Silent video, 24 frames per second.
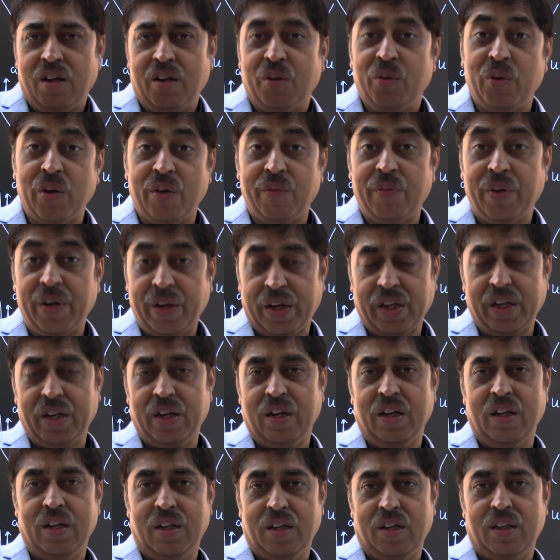You have
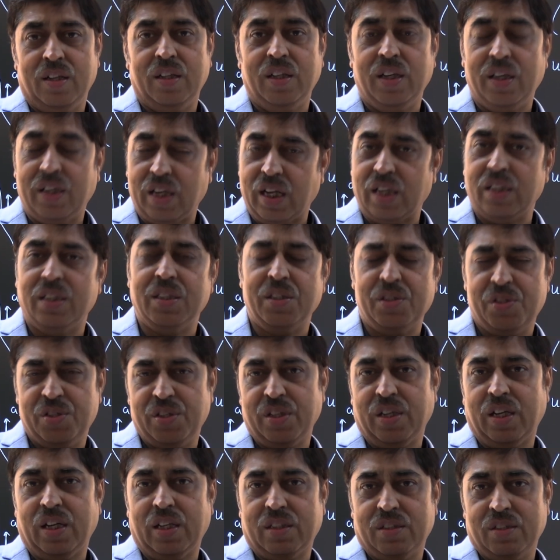written the
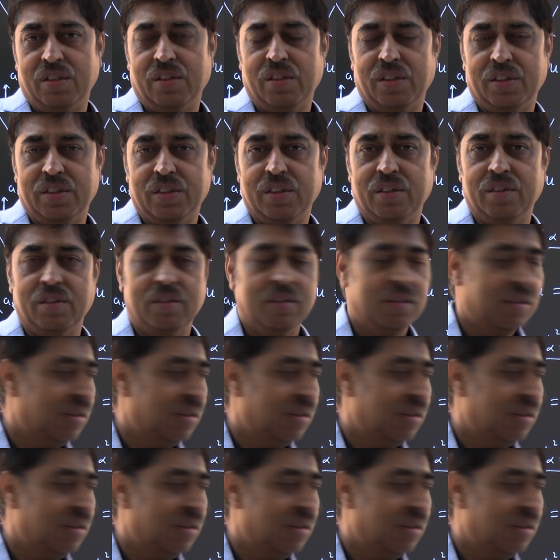tangential acceleration